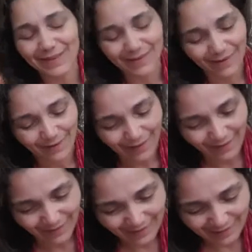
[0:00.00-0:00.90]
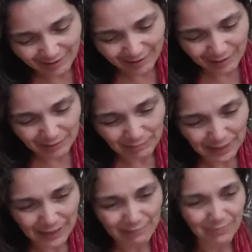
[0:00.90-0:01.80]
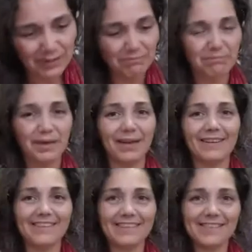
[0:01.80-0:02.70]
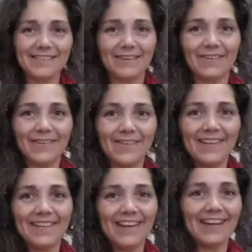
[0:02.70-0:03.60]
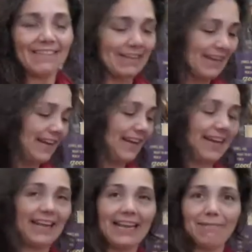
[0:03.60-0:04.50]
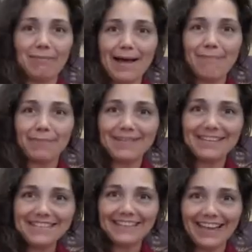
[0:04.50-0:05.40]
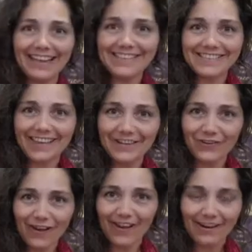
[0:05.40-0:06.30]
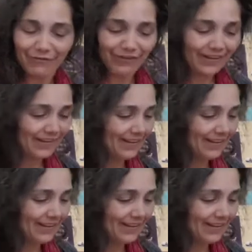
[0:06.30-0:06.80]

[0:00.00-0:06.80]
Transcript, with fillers: Oh, pain in my butt because, you know, one leg. I can't, I can't bop with this leg. It's got to drive.